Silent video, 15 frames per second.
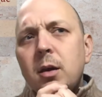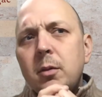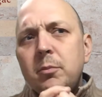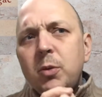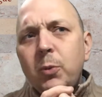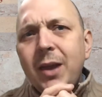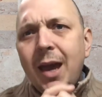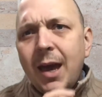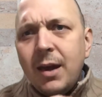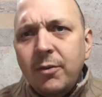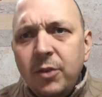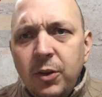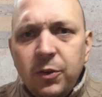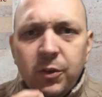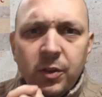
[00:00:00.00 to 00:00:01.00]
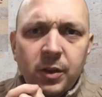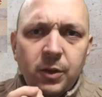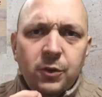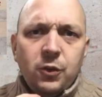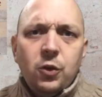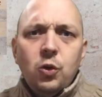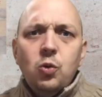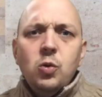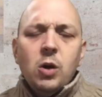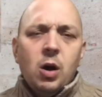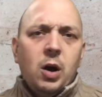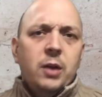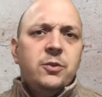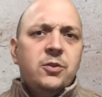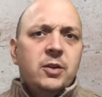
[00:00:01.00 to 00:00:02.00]
But we have these two
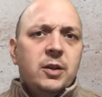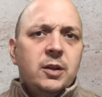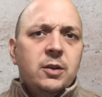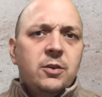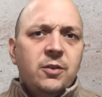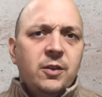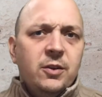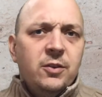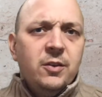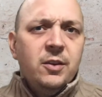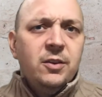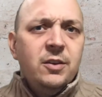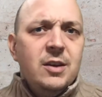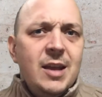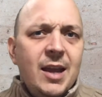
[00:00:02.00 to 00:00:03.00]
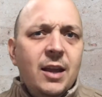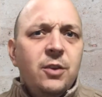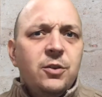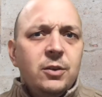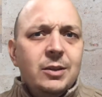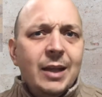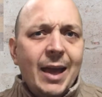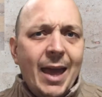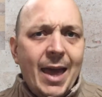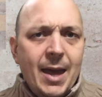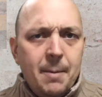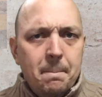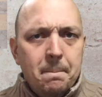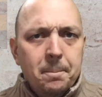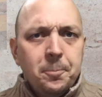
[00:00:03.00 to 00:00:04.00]
consonants, this nasal
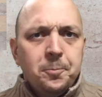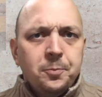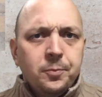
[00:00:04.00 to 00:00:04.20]
M.